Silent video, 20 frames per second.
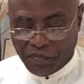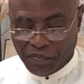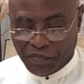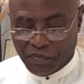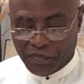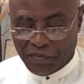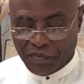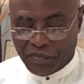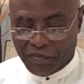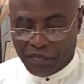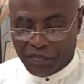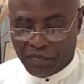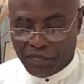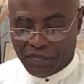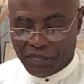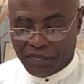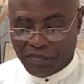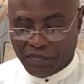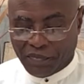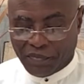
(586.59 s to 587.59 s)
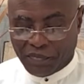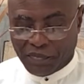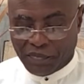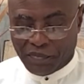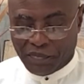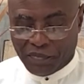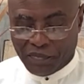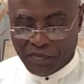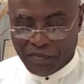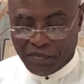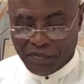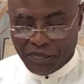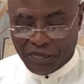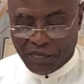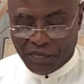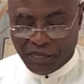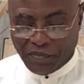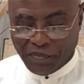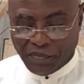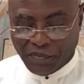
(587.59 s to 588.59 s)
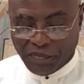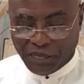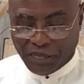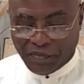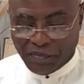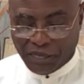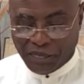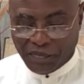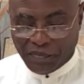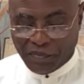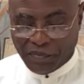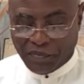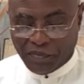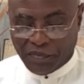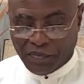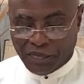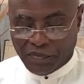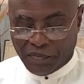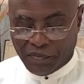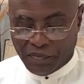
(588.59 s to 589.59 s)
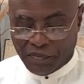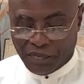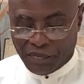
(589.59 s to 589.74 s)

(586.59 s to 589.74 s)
This person isn't speaking.